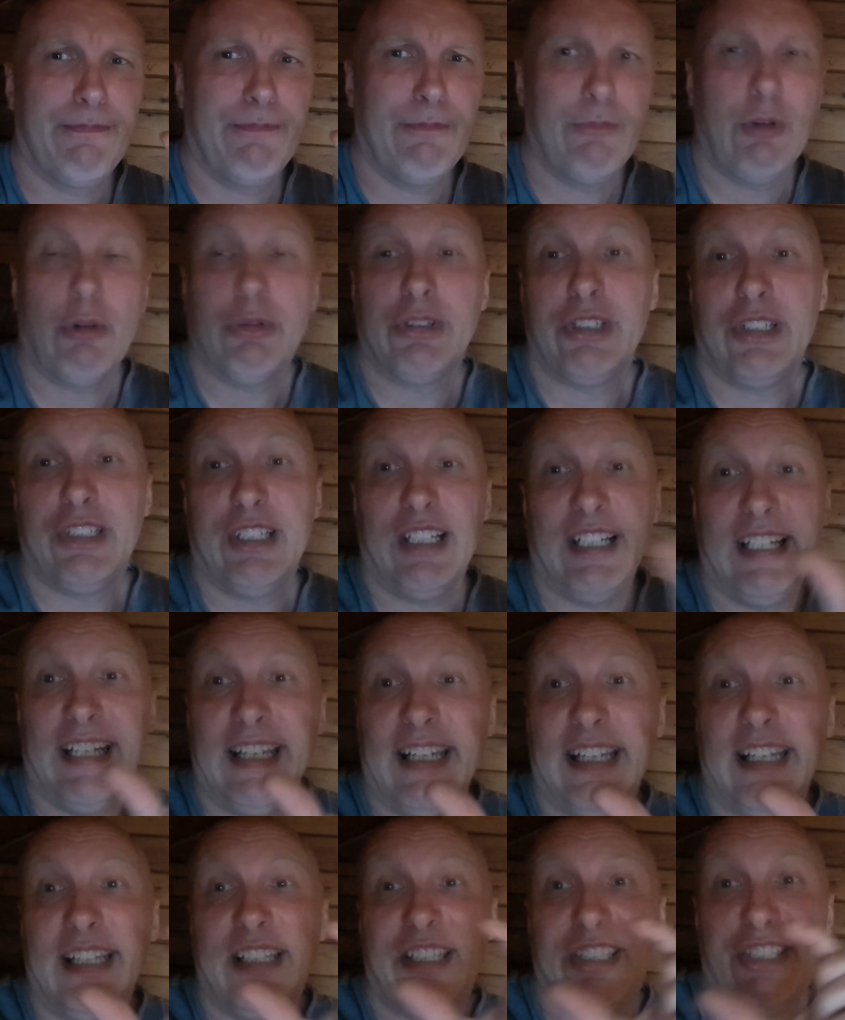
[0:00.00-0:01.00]
What's a
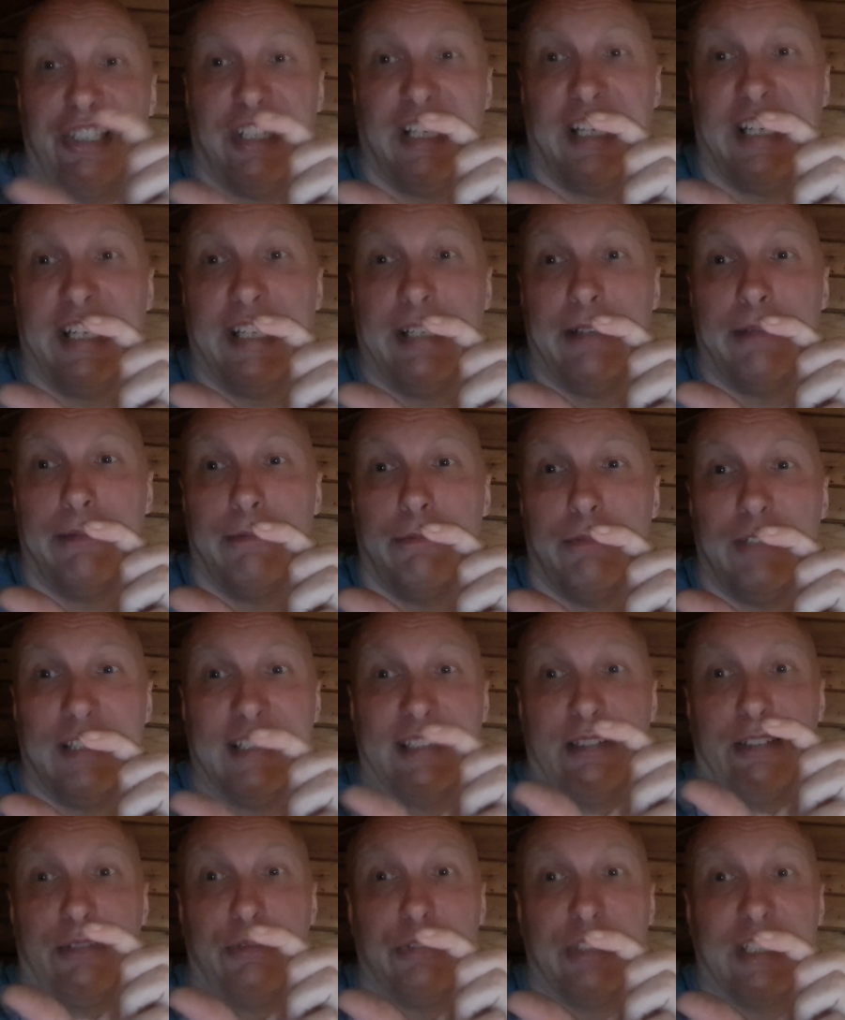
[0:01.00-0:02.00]
deleted scene,
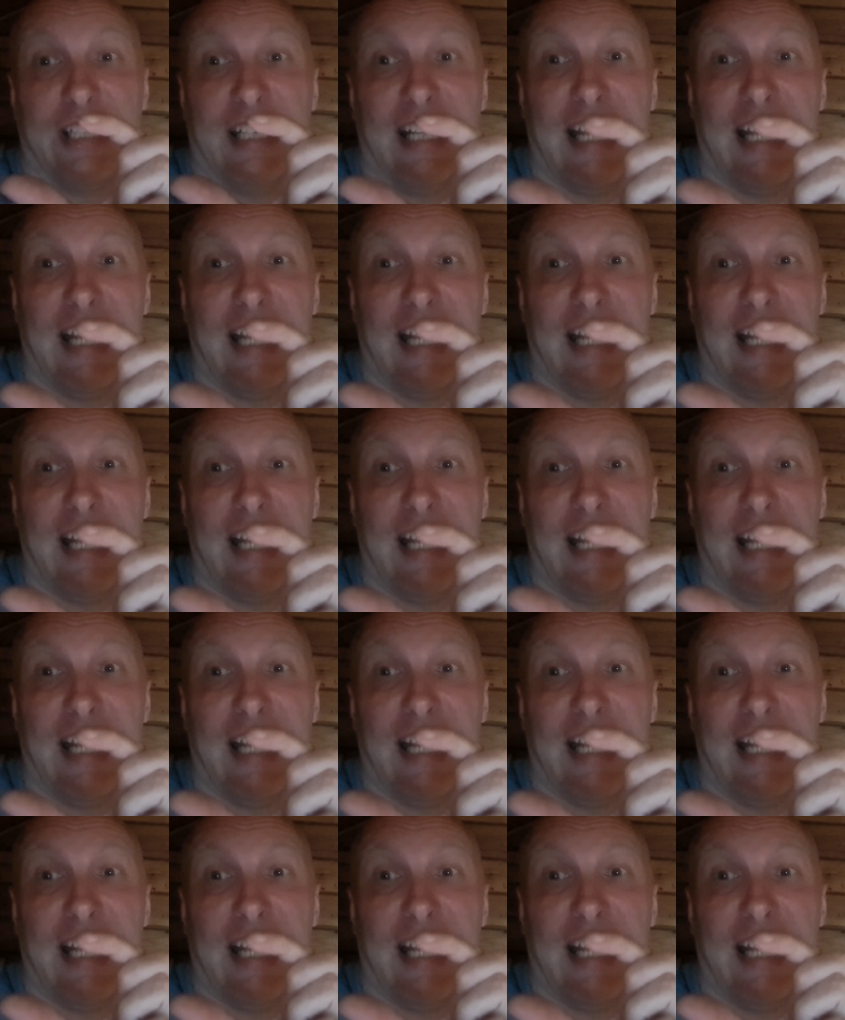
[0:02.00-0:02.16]
which would